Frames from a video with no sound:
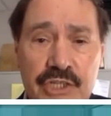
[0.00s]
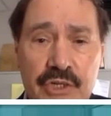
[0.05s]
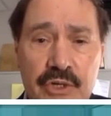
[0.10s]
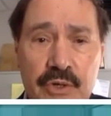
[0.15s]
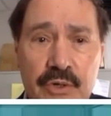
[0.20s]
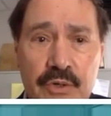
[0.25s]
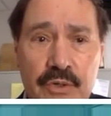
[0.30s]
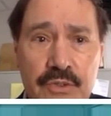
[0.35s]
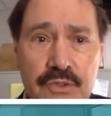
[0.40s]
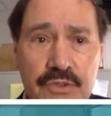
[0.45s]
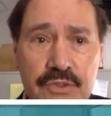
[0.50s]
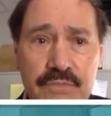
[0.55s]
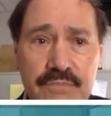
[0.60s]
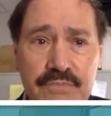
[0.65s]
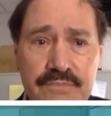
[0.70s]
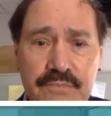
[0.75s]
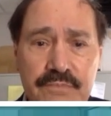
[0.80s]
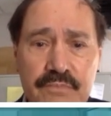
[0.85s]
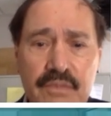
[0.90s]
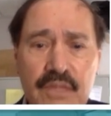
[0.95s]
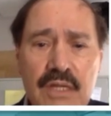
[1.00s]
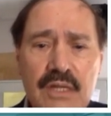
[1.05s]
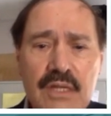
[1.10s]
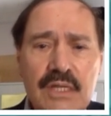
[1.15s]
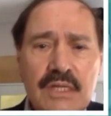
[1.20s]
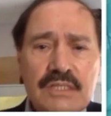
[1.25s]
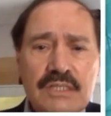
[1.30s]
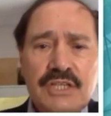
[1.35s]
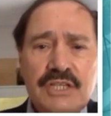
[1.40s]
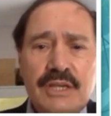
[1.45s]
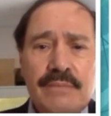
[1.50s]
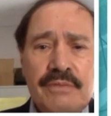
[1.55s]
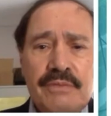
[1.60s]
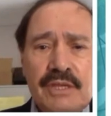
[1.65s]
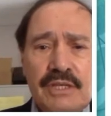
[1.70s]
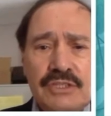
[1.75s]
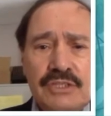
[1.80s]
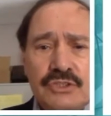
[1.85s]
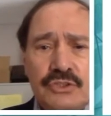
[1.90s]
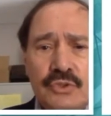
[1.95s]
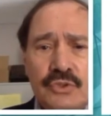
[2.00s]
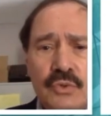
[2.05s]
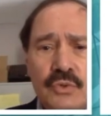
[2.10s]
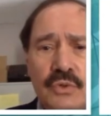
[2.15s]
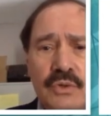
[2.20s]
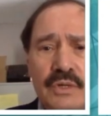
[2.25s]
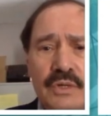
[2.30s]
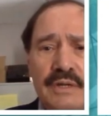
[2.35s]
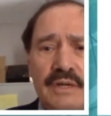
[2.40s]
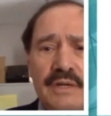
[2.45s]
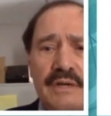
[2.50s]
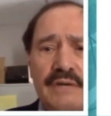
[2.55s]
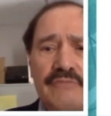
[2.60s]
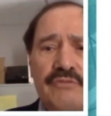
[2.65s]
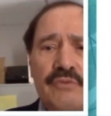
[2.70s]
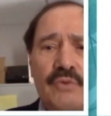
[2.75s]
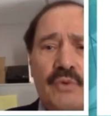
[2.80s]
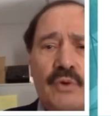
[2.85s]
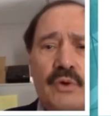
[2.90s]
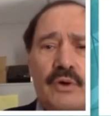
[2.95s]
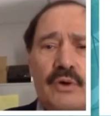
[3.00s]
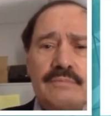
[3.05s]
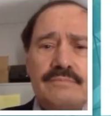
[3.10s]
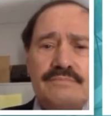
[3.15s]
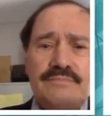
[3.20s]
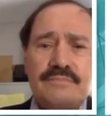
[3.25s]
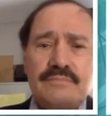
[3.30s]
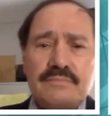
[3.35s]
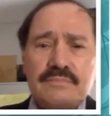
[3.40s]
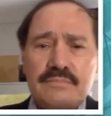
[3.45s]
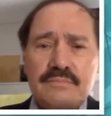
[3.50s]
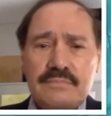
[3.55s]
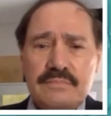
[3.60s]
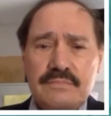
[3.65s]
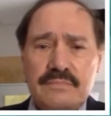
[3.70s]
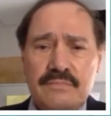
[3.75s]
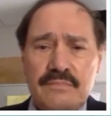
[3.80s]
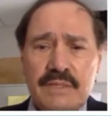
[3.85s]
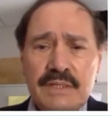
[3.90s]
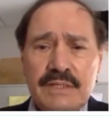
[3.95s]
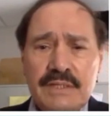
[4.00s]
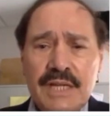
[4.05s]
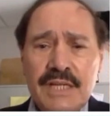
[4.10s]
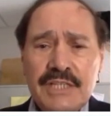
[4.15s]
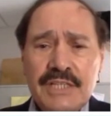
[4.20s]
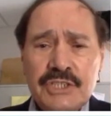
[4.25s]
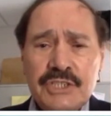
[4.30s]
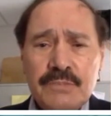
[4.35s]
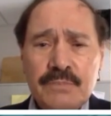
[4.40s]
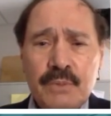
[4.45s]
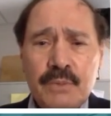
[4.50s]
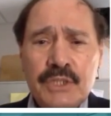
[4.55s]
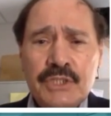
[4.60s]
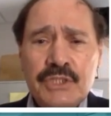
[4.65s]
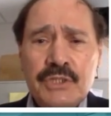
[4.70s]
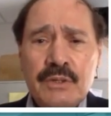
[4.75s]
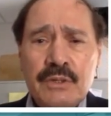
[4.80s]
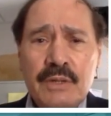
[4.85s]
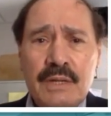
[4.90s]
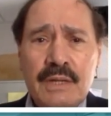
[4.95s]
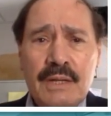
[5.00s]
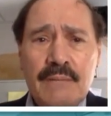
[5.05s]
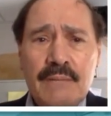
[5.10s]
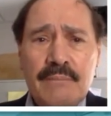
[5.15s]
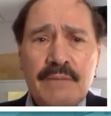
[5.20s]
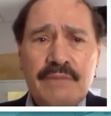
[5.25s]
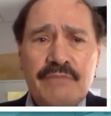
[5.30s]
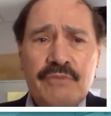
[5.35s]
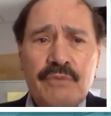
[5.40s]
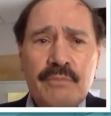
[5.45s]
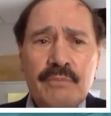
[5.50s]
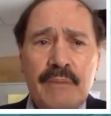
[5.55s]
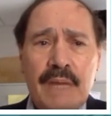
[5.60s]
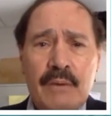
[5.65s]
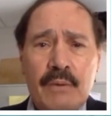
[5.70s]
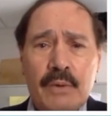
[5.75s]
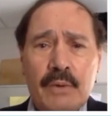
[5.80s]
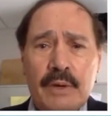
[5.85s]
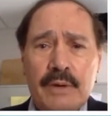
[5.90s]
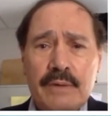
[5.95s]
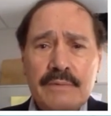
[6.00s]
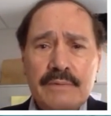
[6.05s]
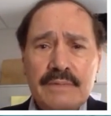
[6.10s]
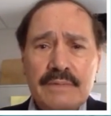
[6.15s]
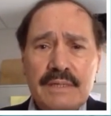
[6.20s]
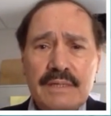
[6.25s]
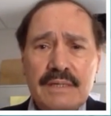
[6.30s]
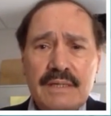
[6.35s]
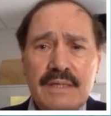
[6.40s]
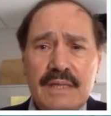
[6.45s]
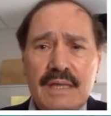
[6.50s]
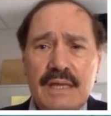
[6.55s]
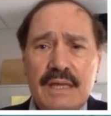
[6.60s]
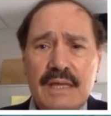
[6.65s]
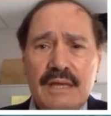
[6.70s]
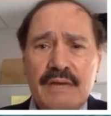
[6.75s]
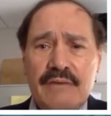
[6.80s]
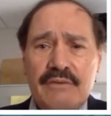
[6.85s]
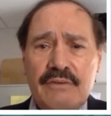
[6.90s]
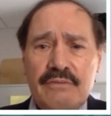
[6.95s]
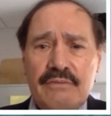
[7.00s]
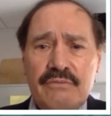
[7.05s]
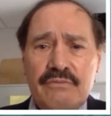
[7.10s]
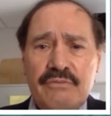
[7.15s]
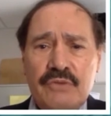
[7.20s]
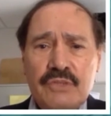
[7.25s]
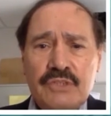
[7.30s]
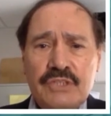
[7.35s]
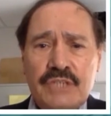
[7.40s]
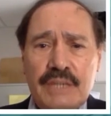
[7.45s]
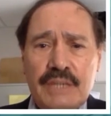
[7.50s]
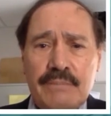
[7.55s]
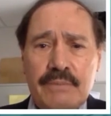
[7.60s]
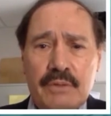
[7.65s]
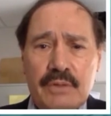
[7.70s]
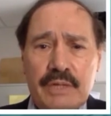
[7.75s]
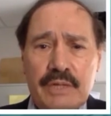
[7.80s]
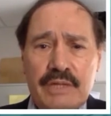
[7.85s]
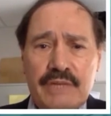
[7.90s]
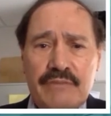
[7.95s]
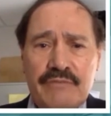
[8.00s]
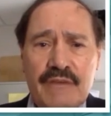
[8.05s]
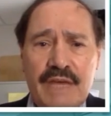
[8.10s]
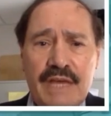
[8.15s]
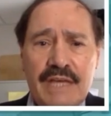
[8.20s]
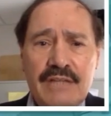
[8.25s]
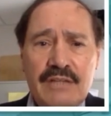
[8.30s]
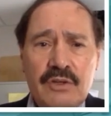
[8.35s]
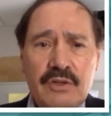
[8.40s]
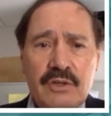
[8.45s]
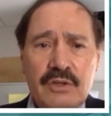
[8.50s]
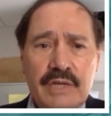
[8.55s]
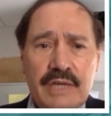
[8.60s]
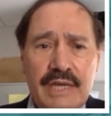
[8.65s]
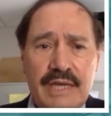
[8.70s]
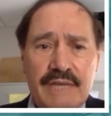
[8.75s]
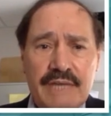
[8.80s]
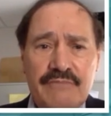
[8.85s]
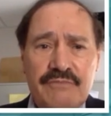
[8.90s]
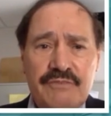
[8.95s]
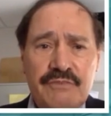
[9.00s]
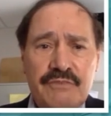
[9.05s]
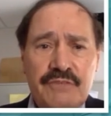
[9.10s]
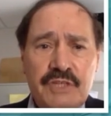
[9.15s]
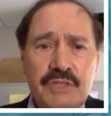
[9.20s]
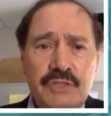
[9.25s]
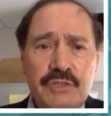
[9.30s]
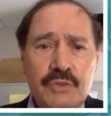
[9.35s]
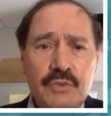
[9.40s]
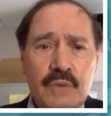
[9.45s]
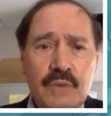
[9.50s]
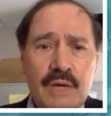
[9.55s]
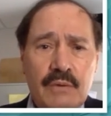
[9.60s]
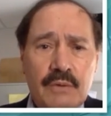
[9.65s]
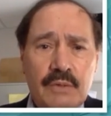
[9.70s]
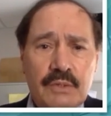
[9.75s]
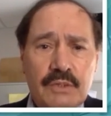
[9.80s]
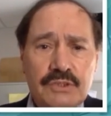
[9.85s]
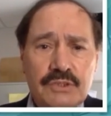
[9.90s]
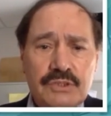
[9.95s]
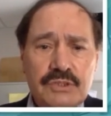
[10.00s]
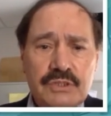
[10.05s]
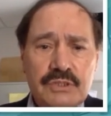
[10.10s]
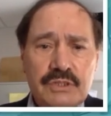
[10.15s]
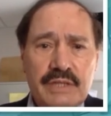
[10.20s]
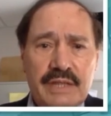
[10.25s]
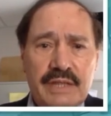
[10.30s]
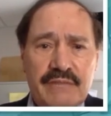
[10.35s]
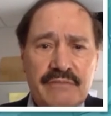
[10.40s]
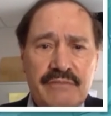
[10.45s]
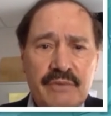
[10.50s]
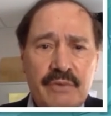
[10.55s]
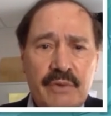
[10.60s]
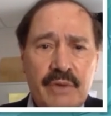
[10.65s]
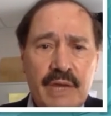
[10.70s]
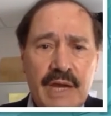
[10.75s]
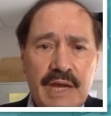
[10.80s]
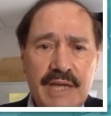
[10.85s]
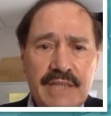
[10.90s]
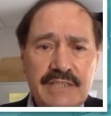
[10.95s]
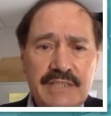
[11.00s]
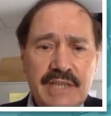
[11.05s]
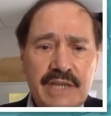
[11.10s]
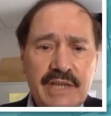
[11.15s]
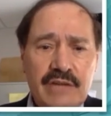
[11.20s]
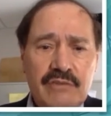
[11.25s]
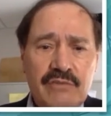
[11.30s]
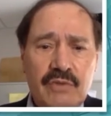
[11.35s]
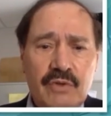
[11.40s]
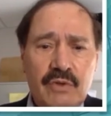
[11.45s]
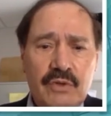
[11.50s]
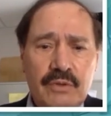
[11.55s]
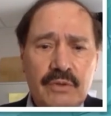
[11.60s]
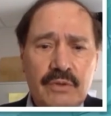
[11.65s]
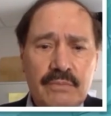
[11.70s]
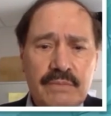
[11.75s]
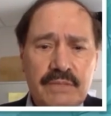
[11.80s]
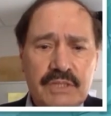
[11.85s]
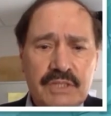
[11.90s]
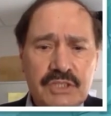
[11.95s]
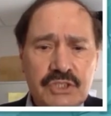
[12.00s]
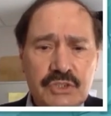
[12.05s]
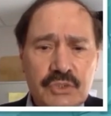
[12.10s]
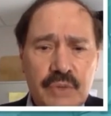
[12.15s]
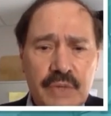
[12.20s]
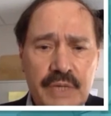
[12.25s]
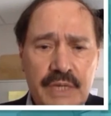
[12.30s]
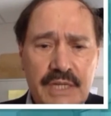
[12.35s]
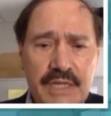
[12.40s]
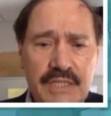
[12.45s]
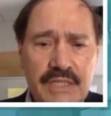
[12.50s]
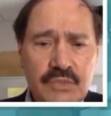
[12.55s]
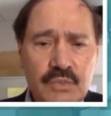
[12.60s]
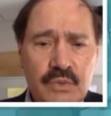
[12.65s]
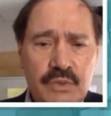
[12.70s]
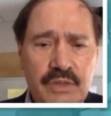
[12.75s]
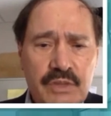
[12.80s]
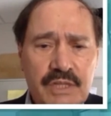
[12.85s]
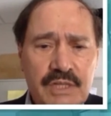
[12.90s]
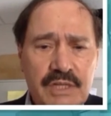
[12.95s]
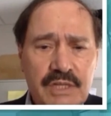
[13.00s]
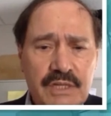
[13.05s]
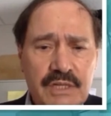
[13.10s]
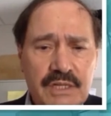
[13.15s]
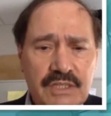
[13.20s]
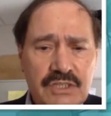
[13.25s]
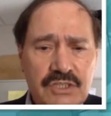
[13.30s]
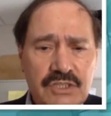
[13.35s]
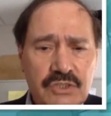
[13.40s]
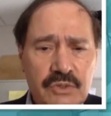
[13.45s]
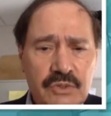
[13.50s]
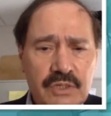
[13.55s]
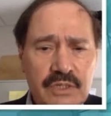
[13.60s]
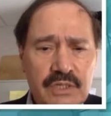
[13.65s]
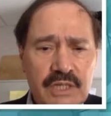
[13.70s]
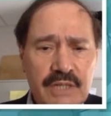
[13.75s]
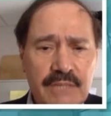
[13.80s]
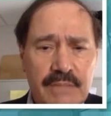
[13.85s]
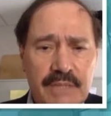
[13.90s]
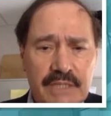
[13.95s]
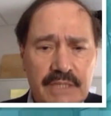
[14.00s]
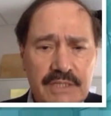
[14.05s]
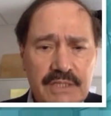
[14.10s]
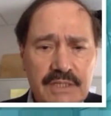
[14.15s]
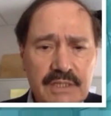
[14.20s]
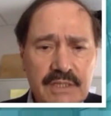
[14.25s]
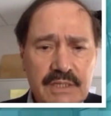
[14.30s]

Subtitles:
occurs. Same thing is true for not just pressure, but for power. For example, if I look at 52 hours at a very high tidal volume, but the strain is within a certain limit,